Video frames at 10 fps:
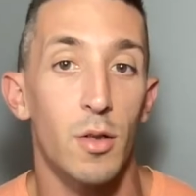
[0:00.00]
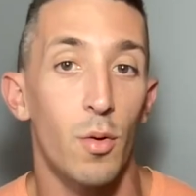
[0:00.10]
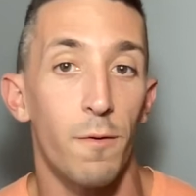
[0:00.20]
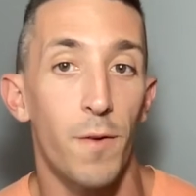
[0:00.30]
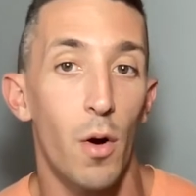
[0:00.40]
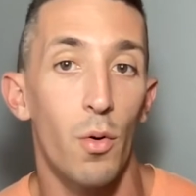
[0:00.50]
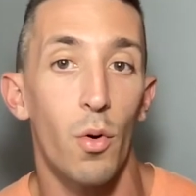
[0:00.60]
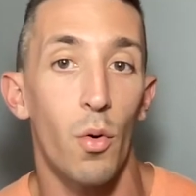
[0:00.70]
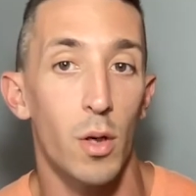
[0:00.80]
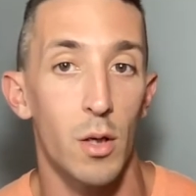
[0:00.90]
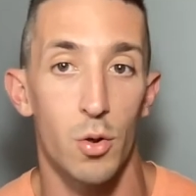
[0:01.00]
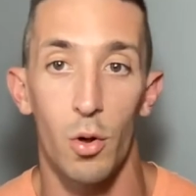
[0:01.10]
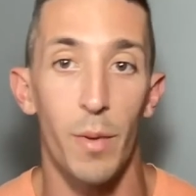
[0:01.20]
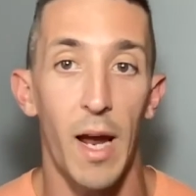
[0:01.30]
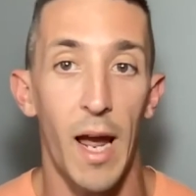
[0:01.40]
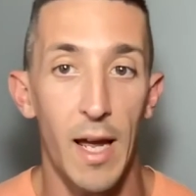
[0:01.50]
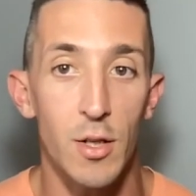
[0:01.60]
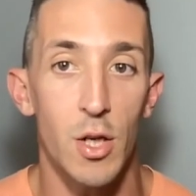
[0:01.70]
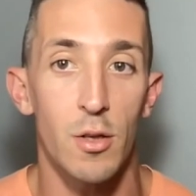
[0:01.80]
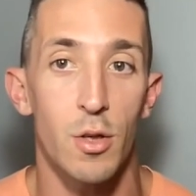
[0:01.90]
to a phone or controlled by
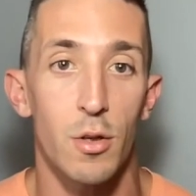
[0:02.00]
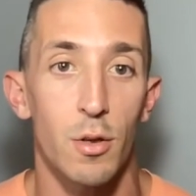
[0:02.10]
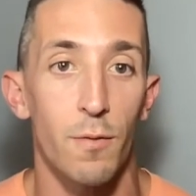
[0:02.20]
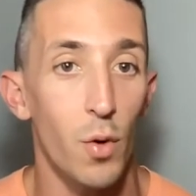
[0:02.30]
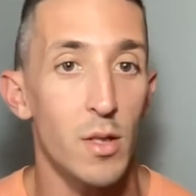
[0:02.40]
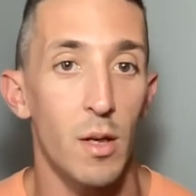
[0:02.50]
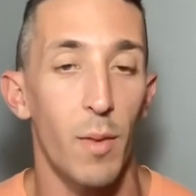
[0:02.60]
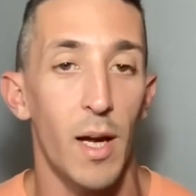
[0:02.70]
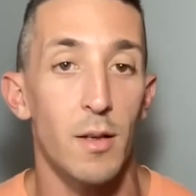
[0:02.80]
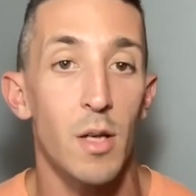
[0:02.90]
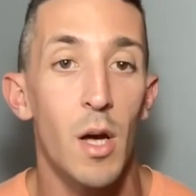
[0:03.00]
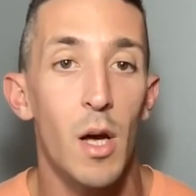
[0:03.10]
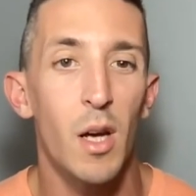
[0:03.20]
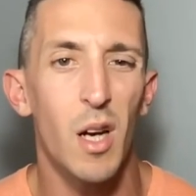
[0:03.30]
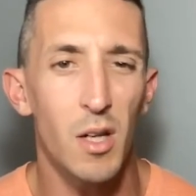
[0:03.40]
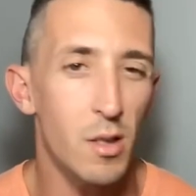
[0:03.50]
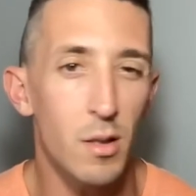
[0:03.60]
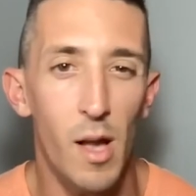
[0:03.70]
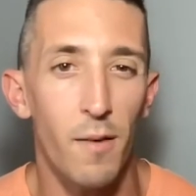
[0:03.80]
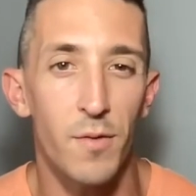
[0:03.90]
hand gestures or voice commands causes a
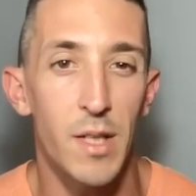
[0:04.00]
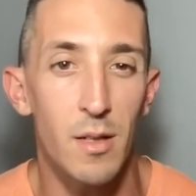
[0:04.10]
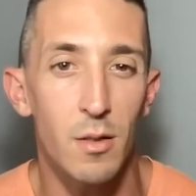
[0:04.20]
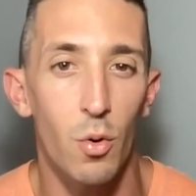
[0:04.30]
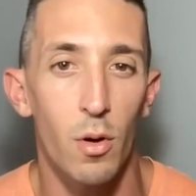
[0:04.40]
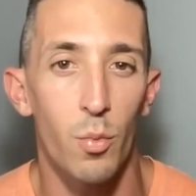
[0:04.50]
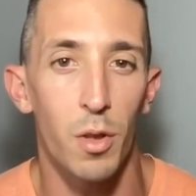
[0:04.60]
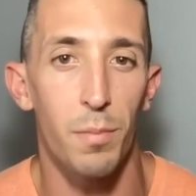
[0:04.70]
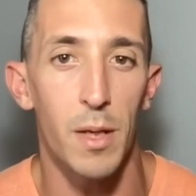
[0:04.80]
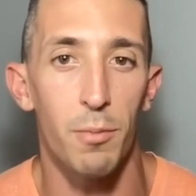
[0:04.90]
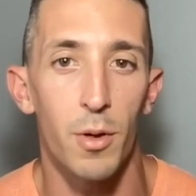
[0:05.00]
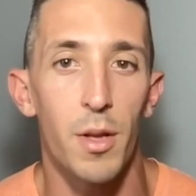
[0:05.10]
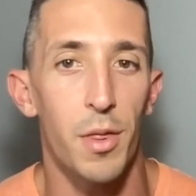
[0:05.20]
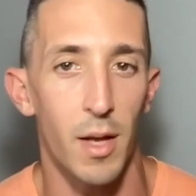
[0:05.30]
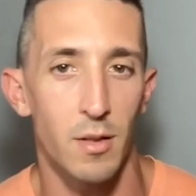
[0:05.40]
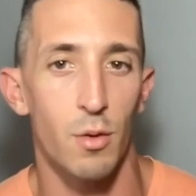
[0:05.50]
lot of discord with people and the things